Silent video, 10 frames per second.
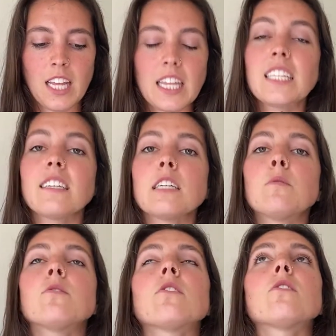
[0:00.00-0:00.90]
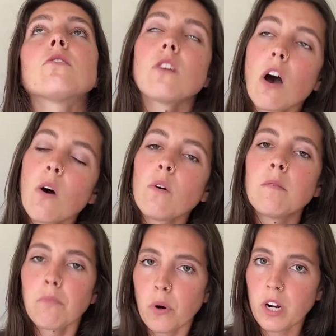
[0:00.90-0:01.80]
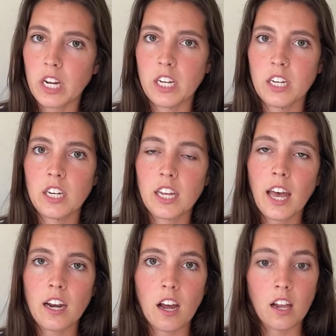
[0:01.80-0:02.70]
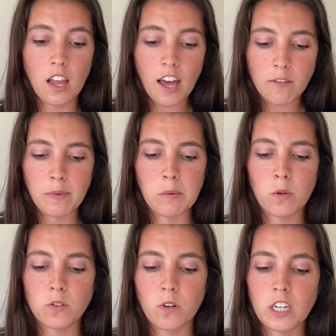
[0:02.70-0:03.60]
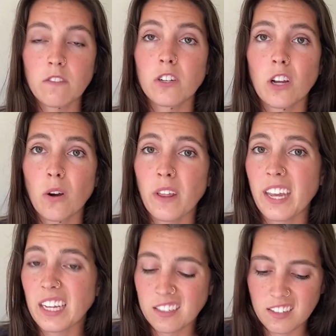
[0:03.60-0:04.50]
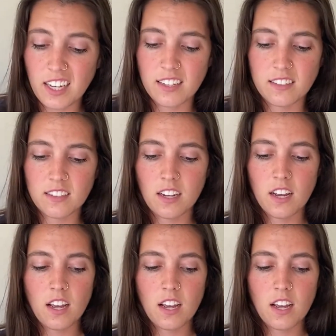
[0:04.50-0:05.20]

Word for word: These animals are so important, yet a lot of people don't even know they exist.